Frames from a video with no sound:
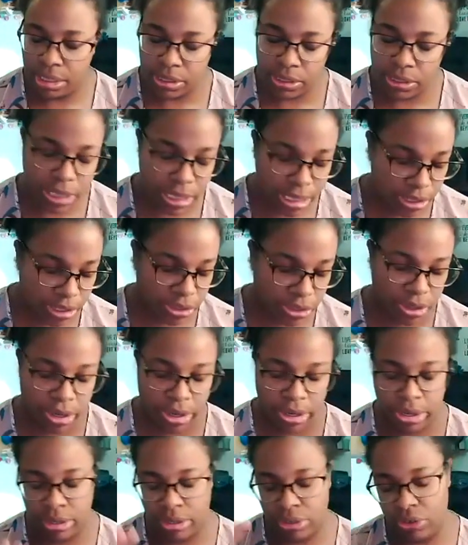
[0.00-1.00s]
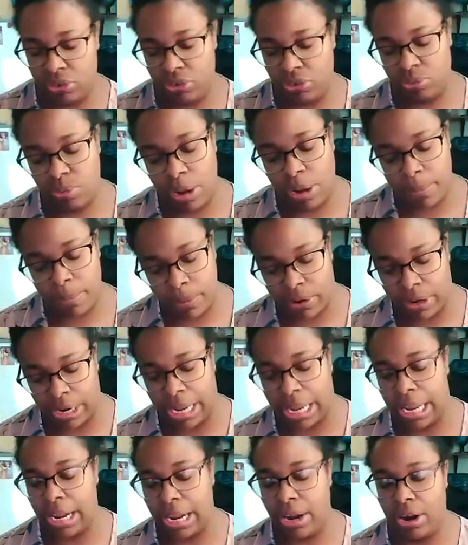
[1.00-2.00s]
singing to her just rubbing her
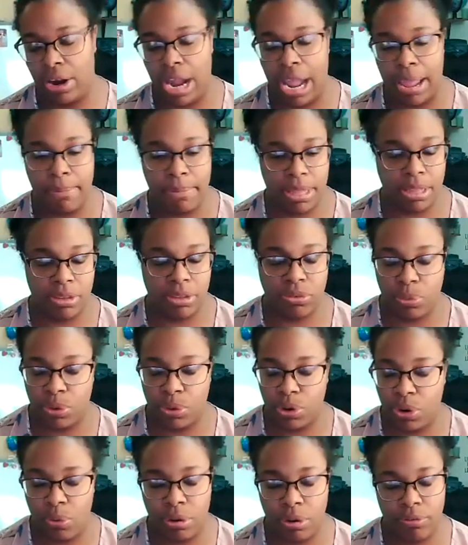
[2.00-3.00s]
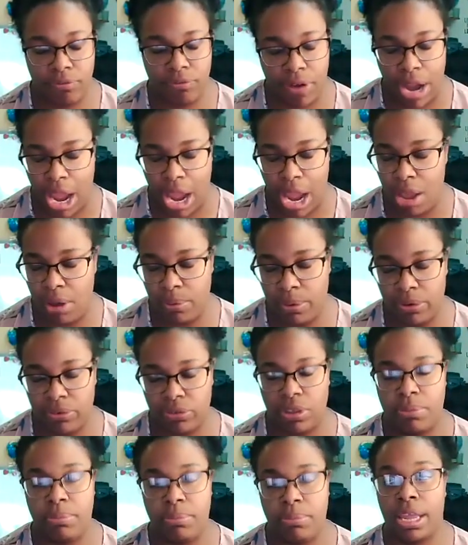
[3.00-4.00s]
hair i mean this we're going for
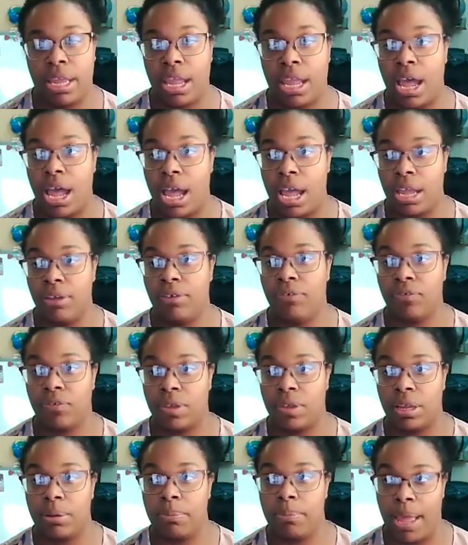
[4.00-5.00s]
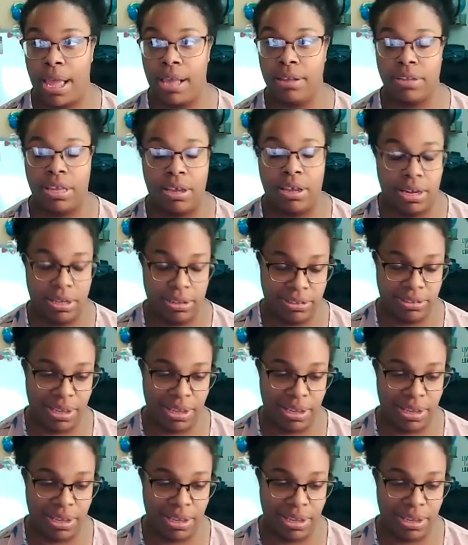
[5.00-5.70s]
hours i'm like i gotta pass out at